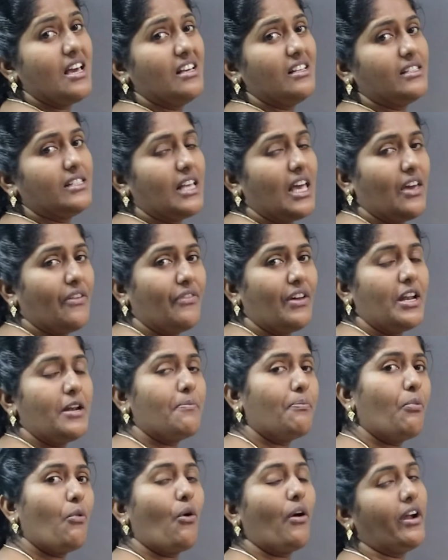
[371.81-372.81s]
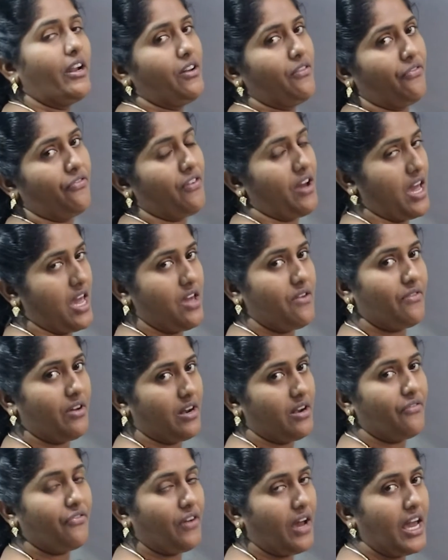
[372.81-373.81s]
7.5
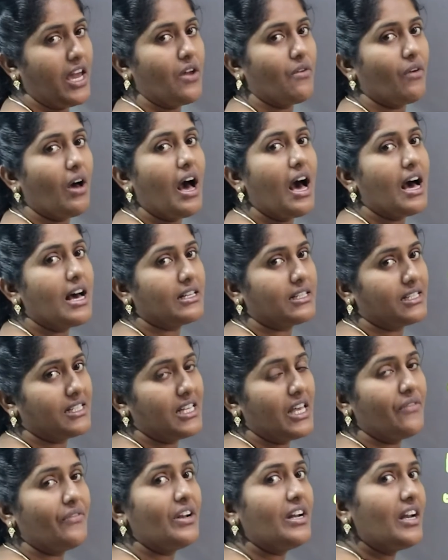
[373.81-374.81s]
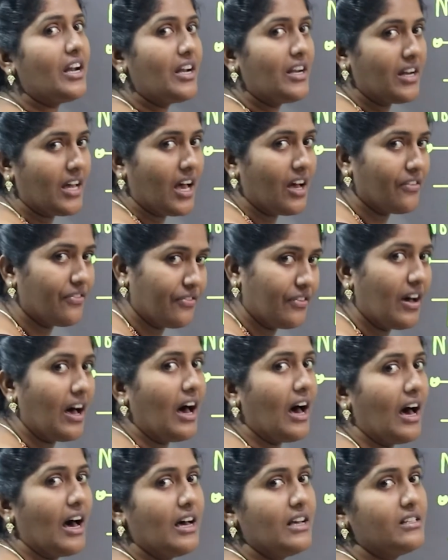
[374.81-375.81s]
and 5 hours, 7.5
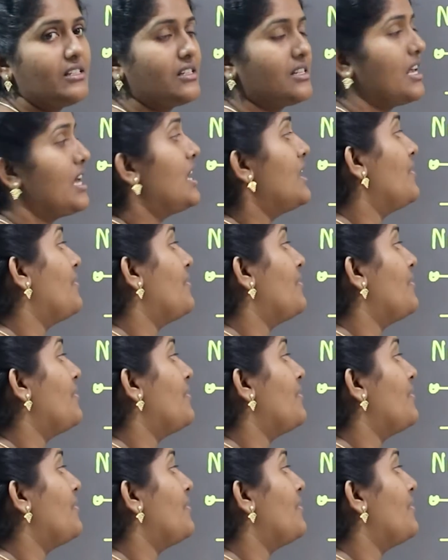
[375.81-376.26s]
hours,